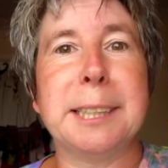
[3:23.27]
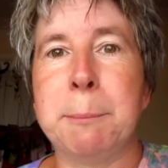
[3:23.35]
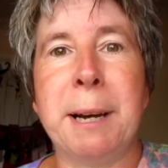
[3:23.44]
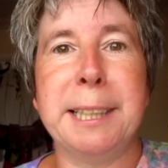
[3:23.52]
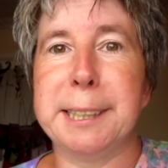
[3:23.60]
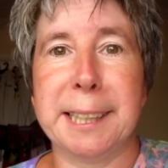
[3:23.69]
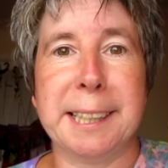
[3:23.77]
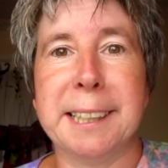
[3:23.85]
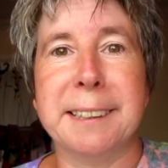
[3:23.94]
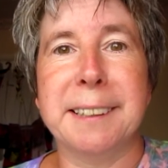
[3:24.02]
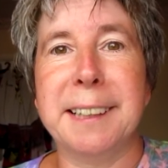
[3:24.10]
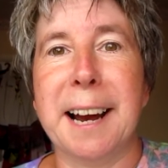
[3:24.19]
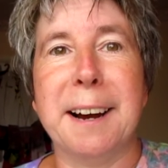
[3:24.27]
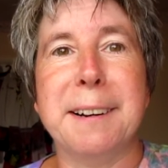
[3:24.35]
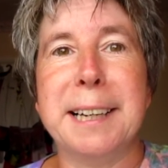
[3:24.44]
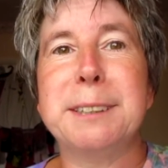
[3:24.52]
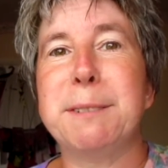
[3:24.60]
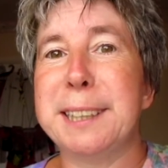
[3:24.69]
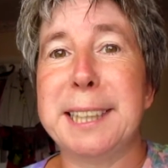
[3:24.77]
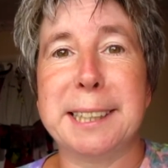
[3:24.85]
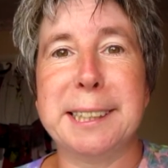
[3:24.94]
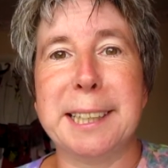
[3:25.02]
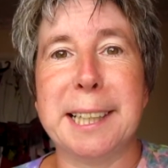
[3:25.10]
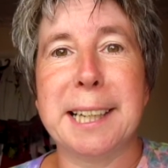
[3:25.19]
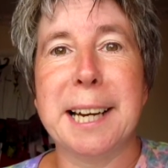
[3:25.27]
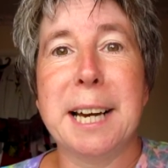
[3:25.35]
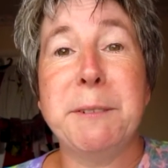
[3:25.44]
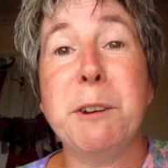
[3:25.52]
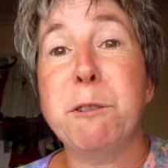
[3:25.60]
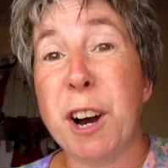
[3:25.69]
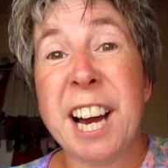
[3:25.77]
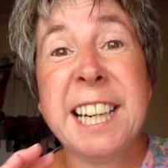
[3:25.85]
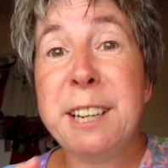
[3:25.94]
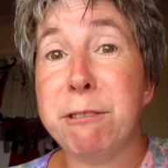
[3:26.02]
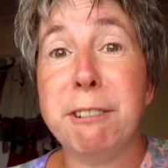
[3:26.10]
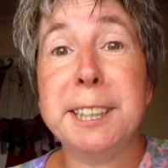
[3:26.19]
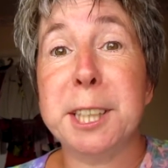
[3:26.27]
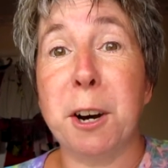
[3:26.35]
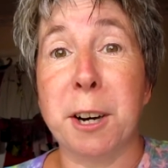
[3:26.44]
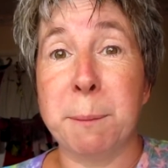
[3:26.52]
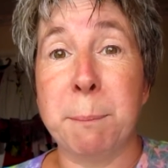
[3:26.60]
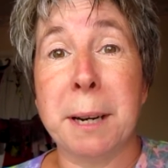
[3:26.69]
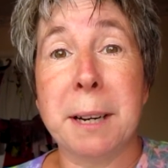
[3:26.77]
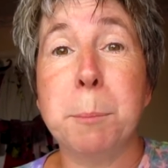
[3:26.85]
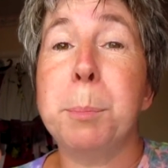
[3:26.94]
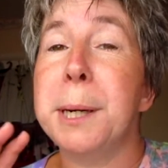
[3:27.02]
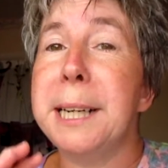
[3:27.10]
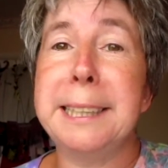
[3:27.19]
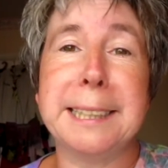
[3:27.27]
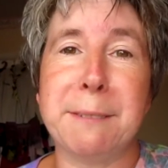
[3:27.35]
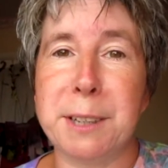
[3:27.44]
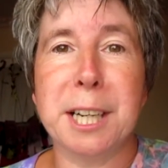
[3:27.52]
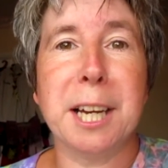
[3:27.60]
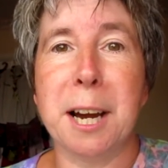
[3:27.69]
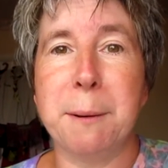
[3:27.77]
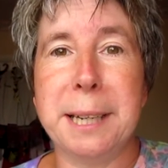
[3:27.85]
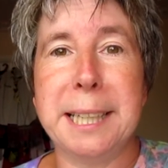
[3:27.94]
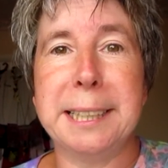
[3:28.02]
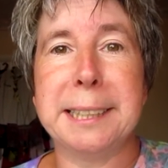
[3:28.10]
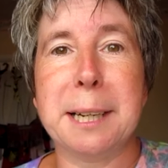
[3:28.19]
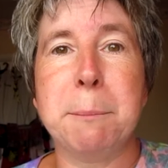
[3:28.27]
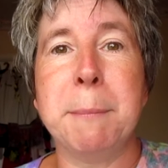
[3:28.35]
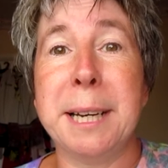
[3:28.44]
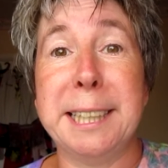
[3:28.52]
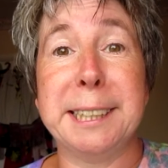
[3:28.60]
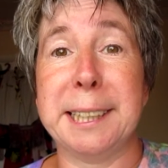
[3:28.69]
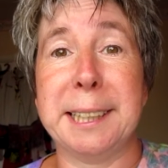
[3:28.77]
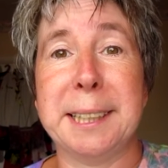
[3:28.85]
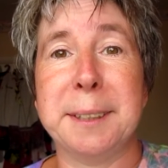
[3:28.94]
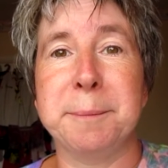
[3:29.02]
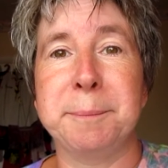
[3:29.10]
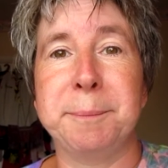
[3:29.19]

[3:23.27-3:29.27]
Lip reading: amazing. Yeah, it's fantastic. If you've got any free time, please give it a go. It is amazing.